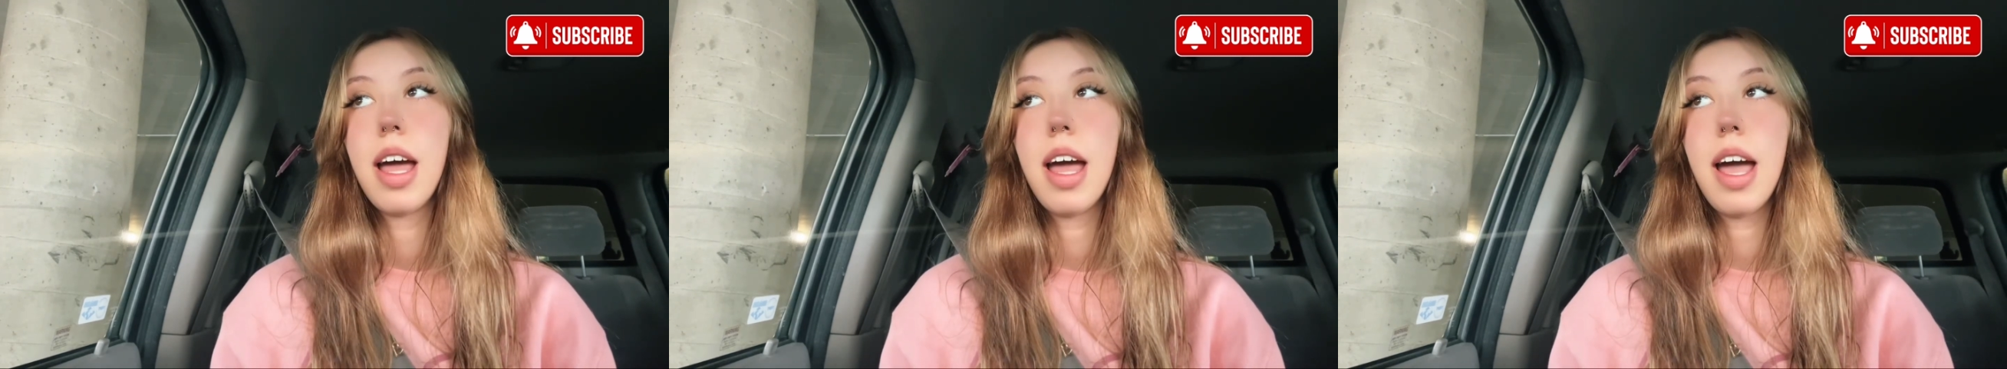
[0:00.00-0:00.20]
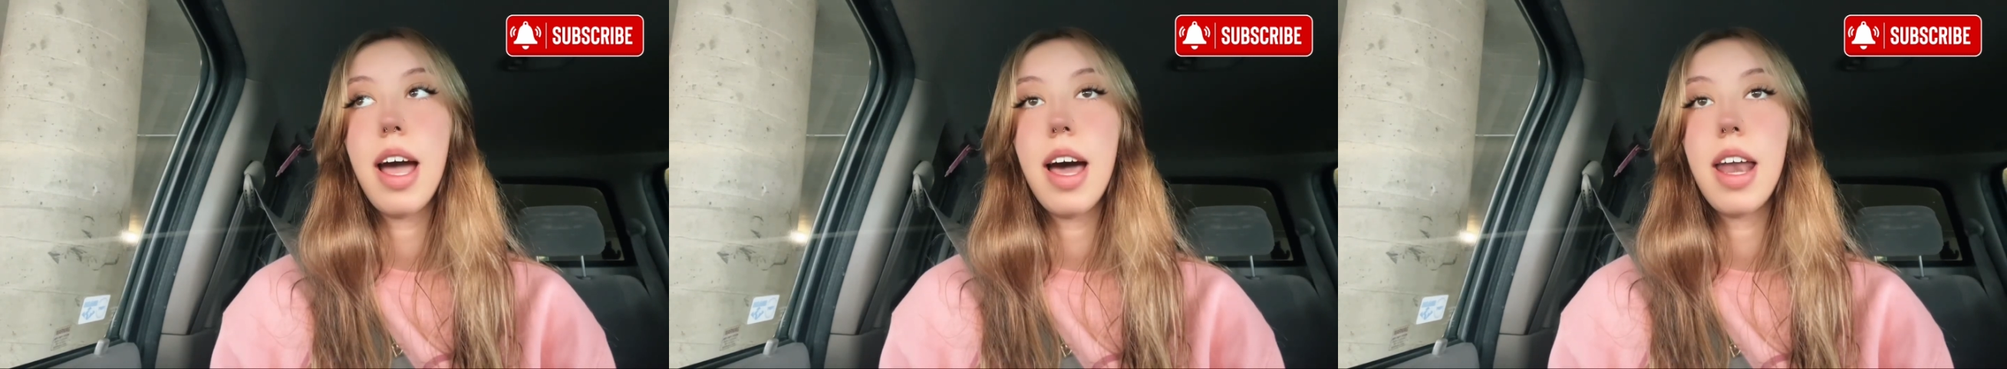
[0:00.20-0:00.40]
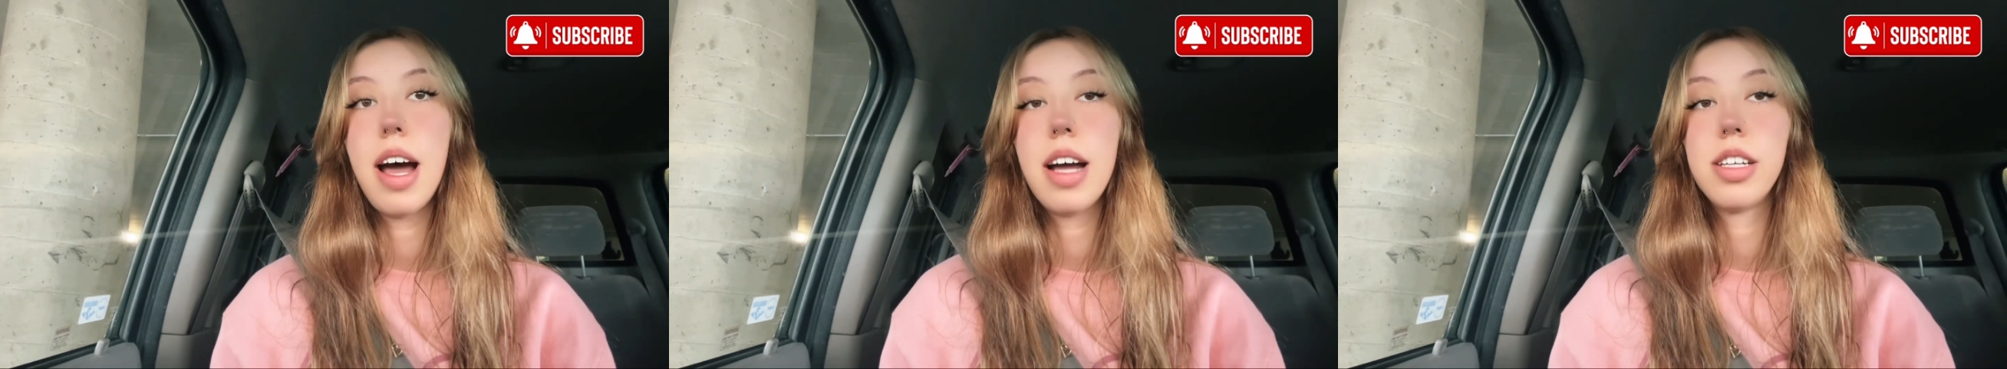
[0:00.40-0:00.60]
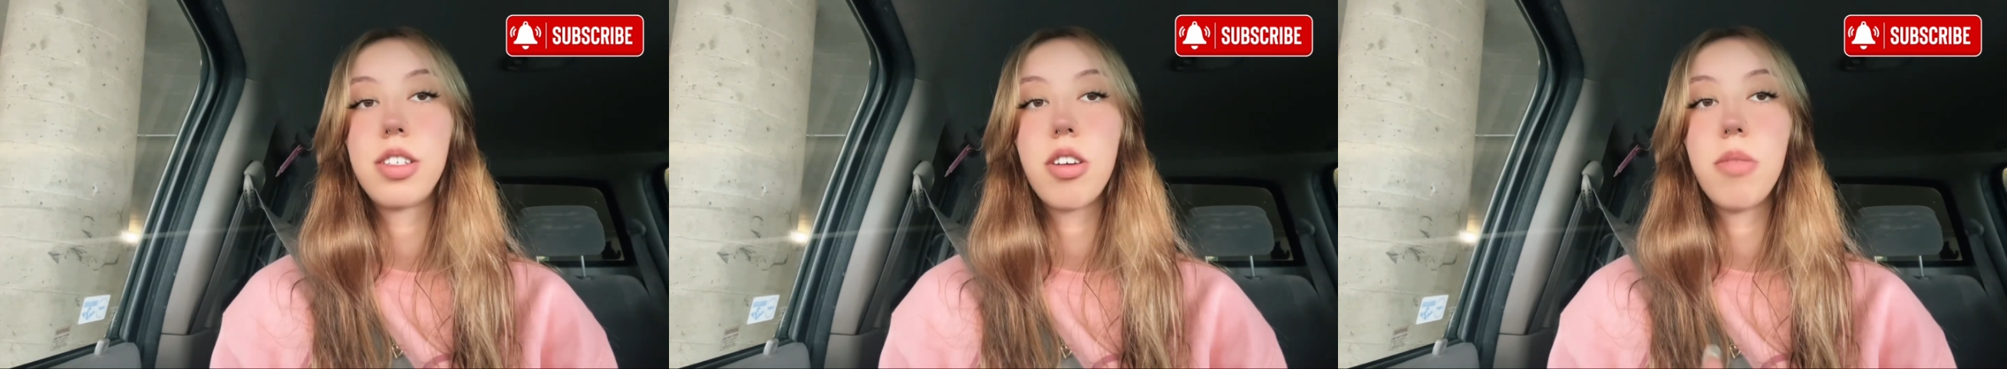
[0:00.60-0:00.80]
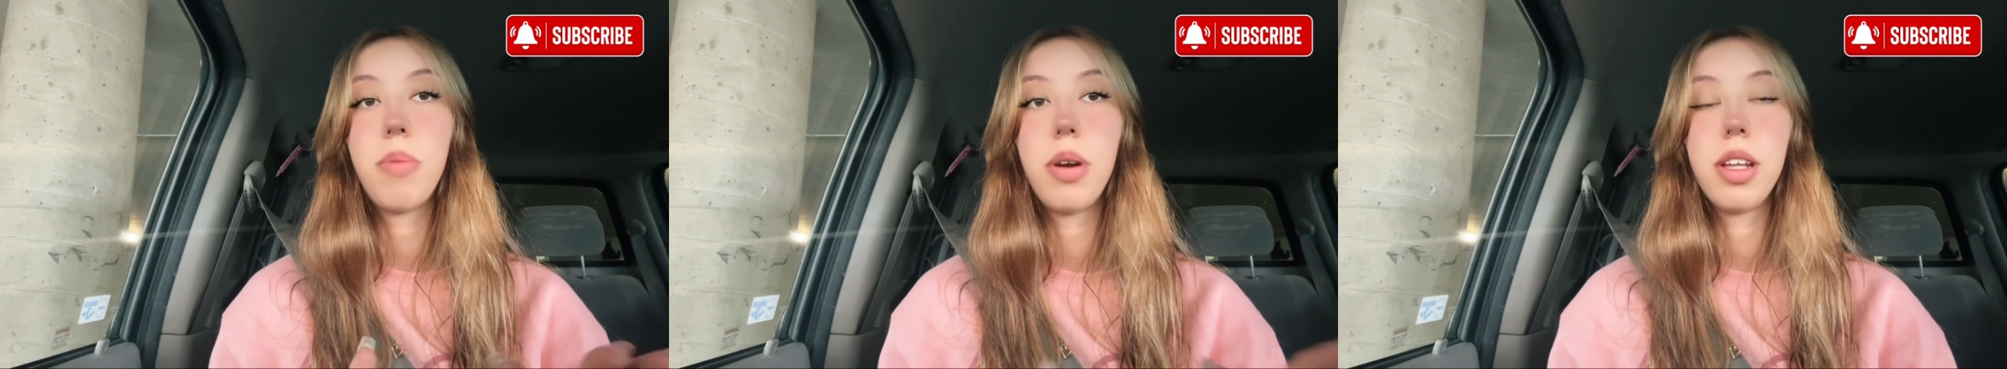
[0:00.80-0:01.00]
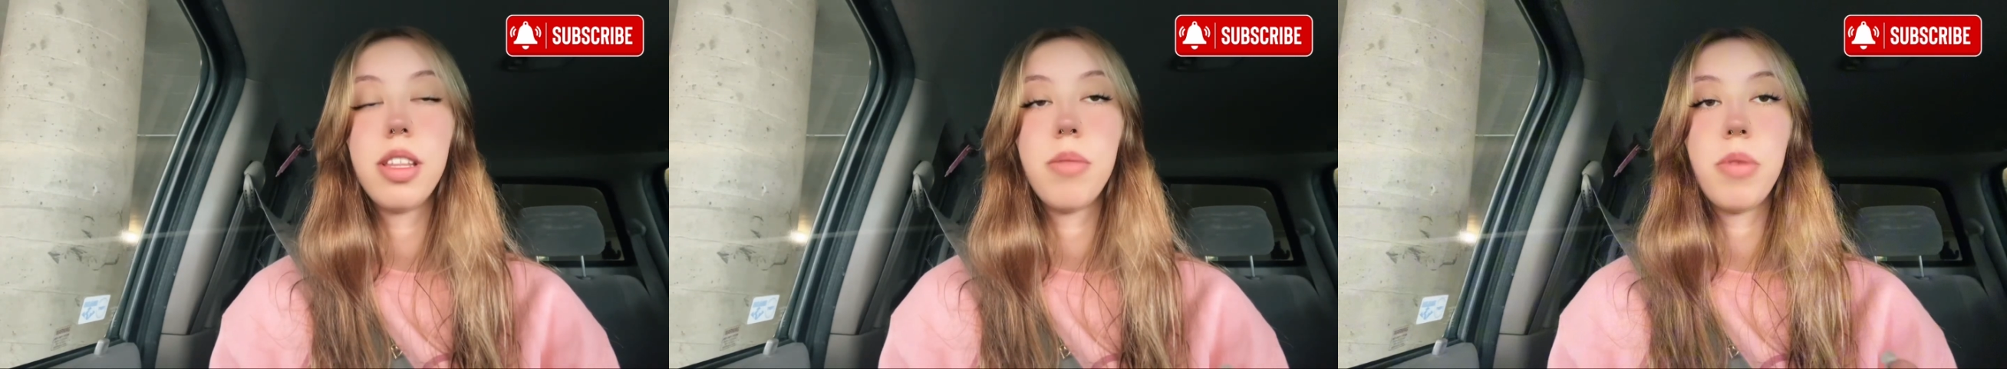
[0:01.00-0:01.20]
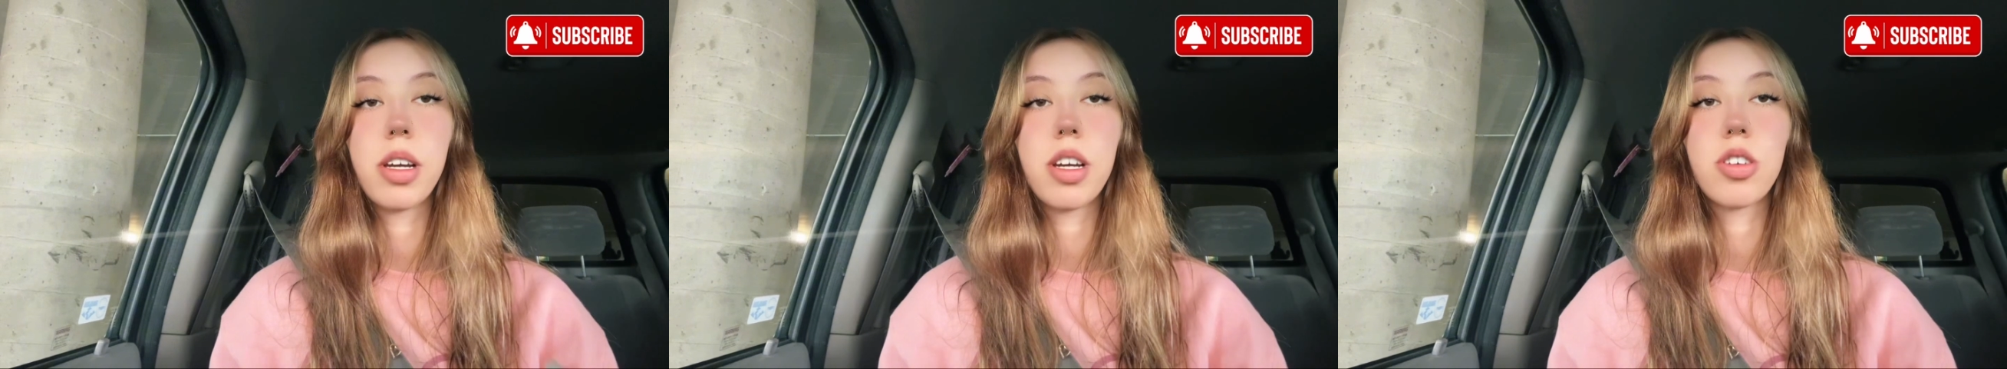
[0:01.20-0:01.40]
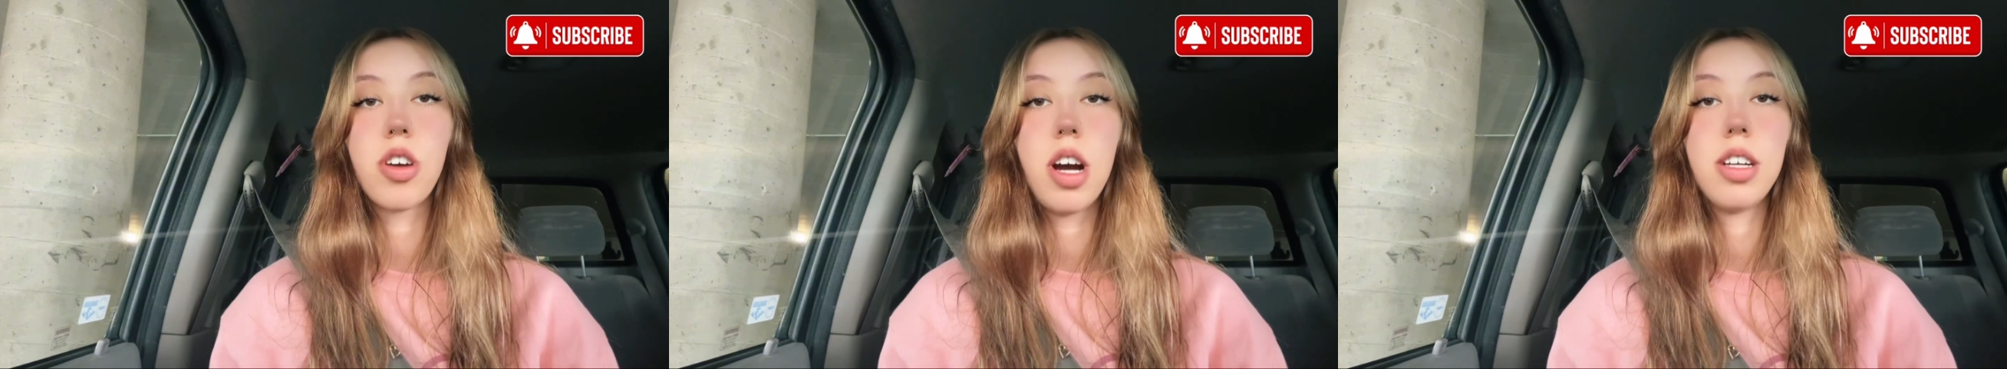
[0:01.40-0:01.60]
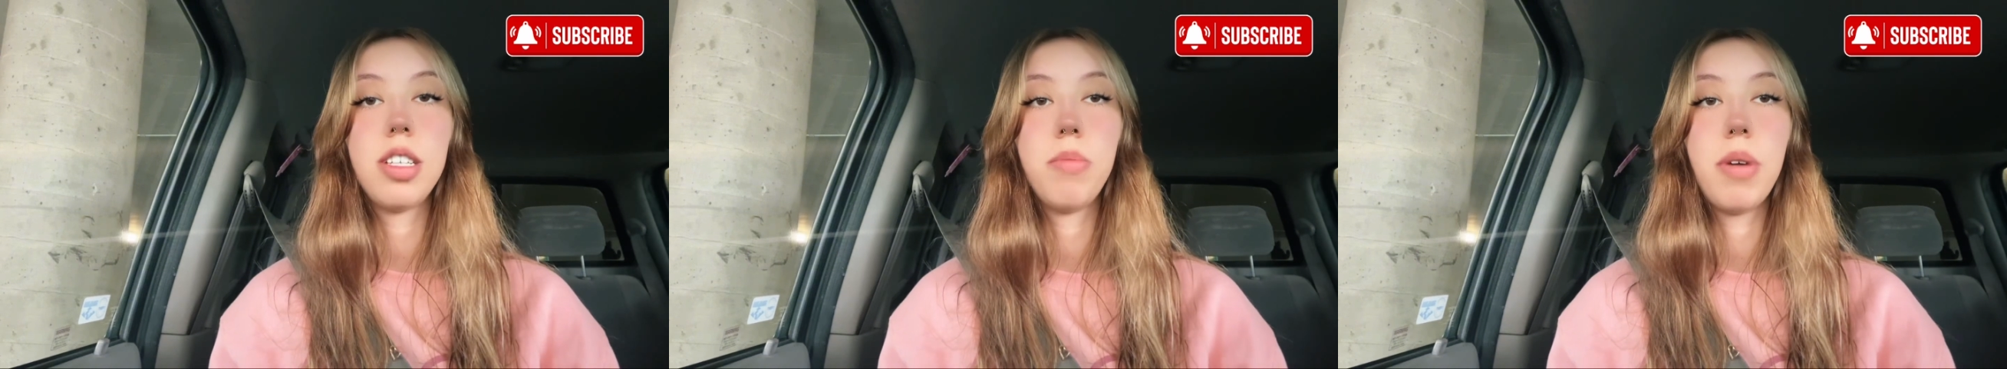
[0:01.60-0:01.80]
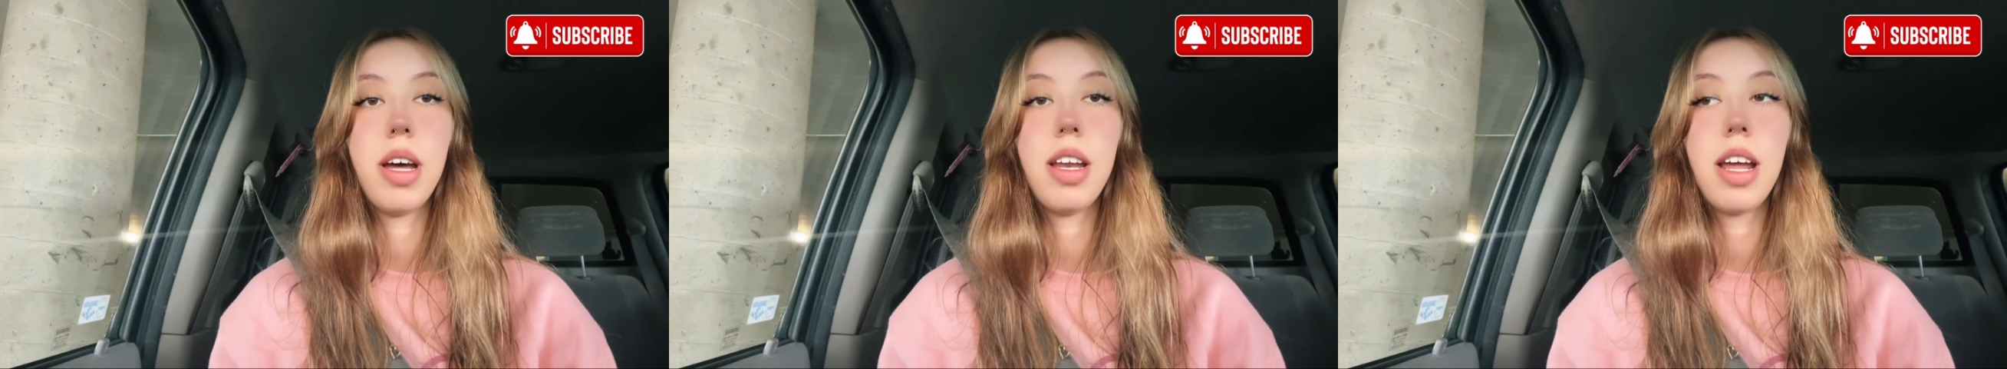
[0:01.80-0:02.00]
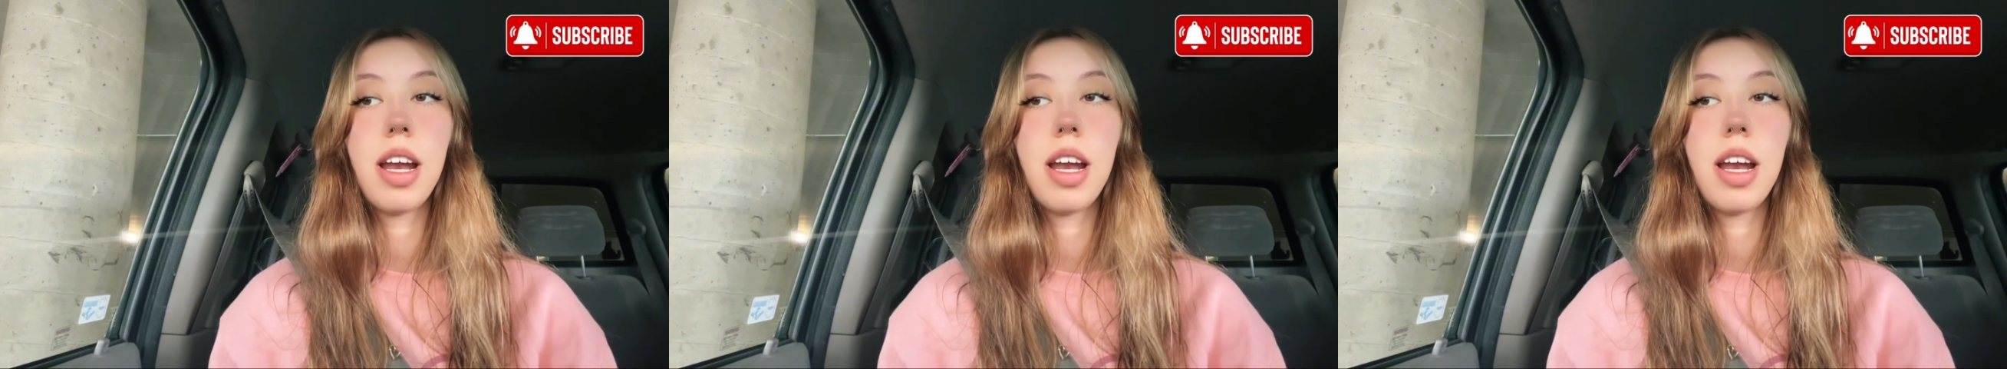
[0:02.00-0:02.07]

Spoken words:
and I started putting them like across the bed,